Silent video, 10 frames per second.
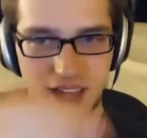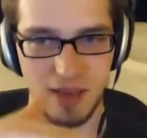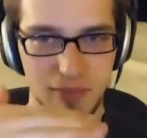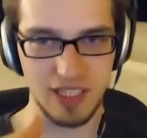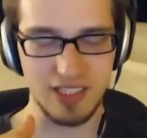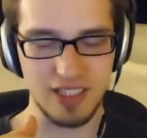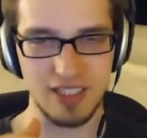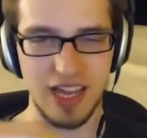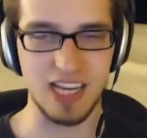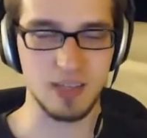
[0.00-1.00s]
and that place in
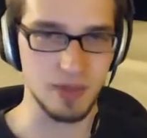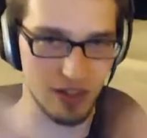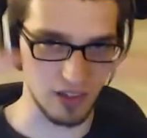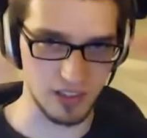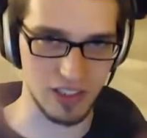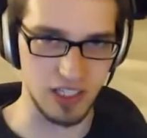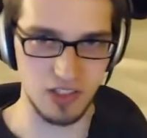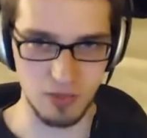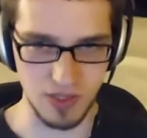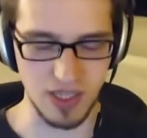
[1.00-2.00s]
the document, and all the
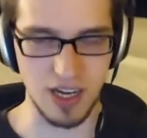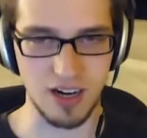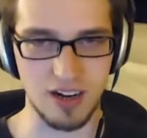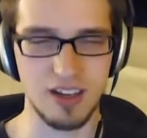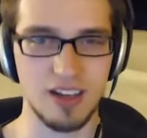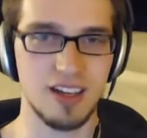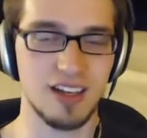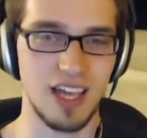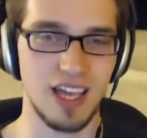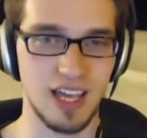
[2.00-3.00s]
changes will be there.
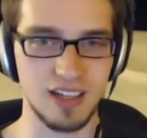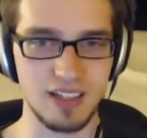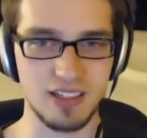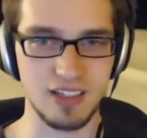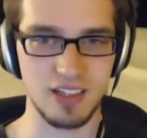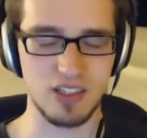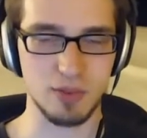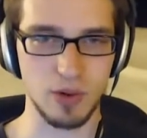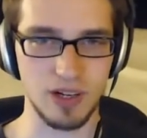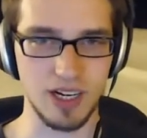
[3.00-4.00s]
And it's going to
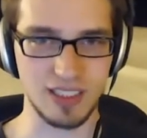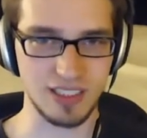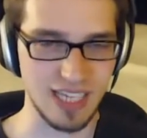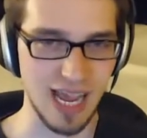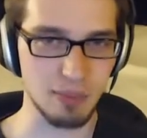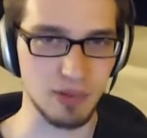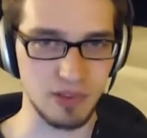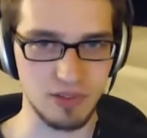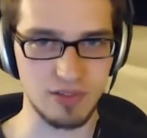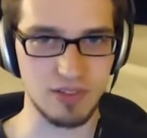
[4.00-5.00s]
support not just
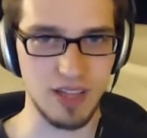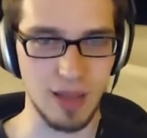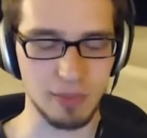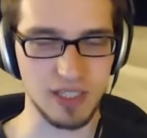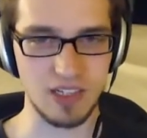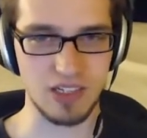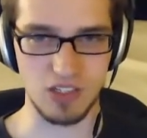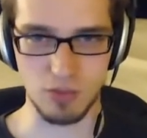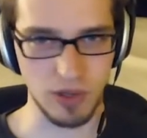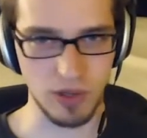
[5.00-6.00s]
Apple's
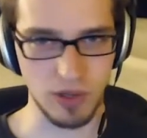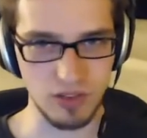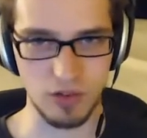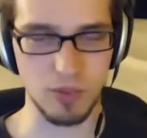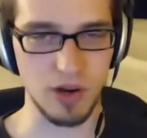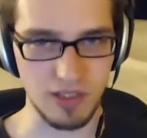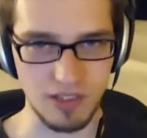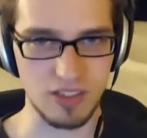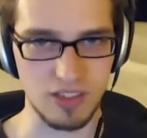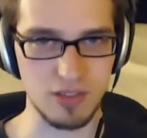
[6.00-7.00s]
applications, but third
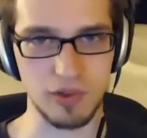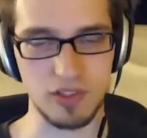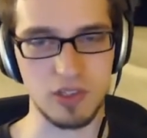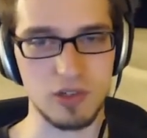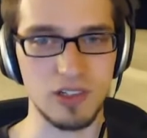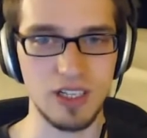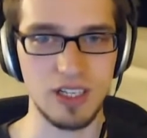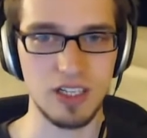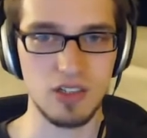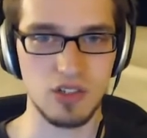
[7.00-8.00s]
parties can support it too.
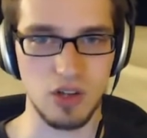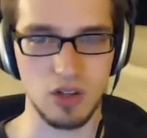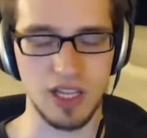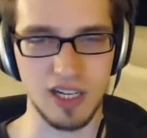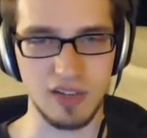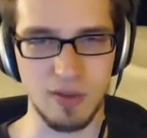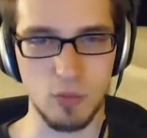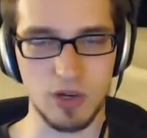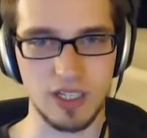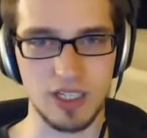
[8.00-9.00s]
So like if I'm
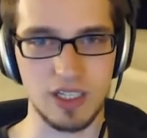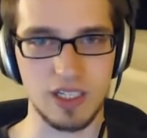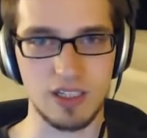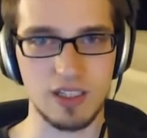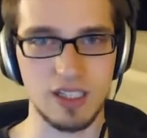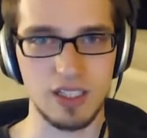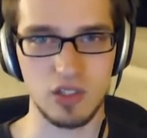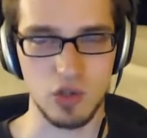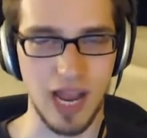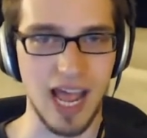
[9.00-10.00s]
working in
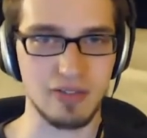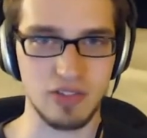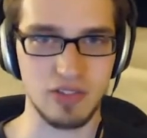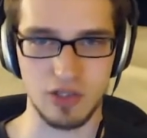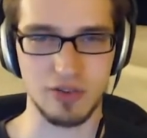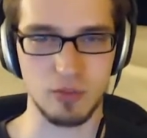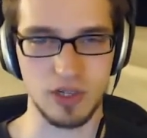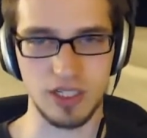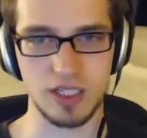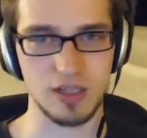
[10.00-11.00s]
drafts, or if I'm
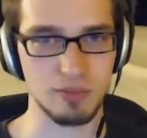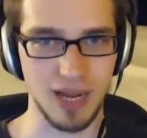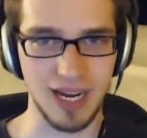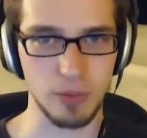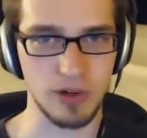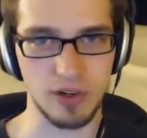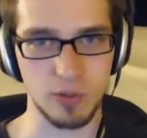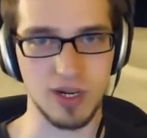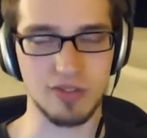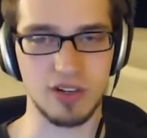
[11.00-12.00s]
working in Byword or
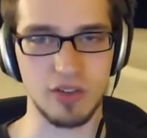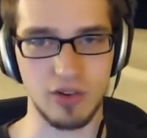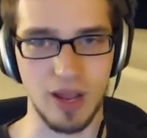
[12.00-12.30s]
whatever other